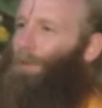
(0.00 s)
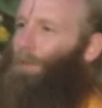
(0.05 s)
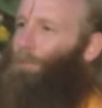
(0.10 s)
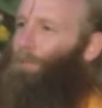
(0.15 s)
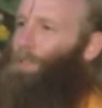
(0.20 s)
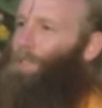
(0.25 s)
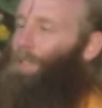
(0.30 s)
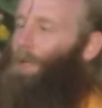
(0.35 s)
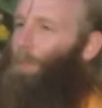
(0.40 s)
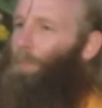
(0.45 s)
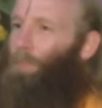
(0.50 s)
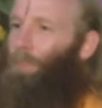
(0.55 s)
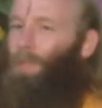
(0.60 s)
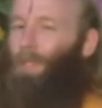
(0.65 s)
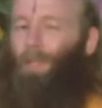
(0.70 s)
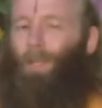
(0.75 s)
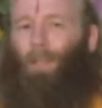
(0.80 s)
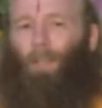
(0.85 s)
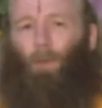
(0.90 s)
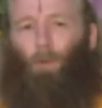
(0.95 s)
of
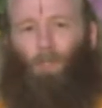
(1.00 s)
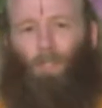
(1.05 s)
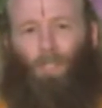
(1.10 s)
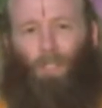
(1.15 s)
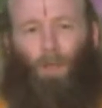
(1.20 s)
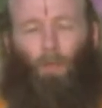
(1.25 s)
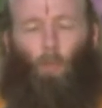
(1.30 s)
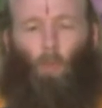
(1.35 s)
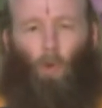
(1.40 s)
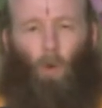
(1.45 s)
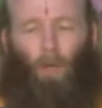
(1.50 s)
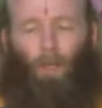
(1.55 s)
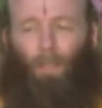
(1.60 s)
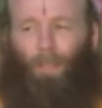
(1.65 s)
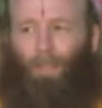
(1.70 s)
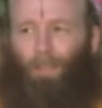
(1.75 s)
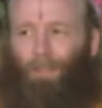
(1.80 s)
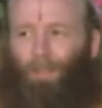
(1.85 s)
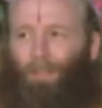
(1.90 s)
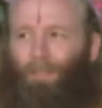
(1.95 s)
something or
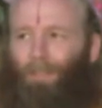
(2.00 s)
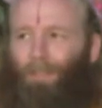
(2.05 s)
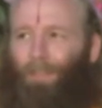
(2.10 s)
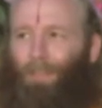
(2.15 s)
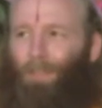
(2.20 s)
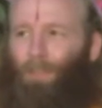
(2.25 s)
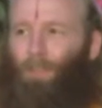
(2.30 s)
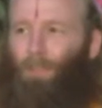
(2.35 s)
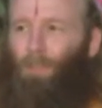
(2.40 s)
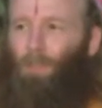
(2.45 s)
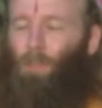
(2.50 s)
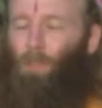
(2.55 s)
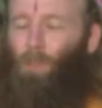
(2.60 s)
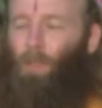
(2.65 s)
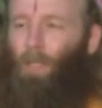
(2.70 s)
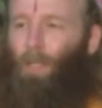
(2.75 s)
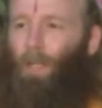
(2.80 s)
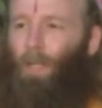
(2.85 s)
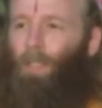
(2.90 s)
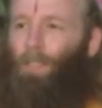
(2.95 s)
someone. So
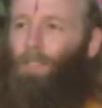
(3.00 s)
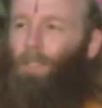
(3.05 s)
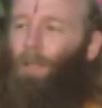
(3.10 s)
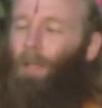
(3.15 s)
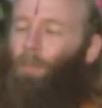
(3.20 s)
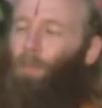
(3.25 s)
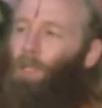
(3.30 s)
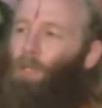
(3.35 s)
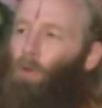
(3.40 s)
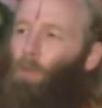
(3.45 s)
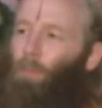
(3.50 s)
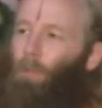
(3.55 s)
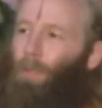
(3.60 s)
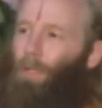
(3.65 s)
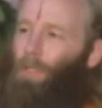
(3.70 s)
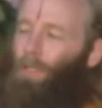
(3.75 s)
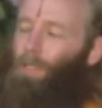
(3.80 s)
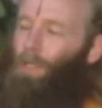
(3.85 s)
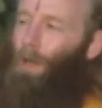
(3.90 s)
the next time he opened his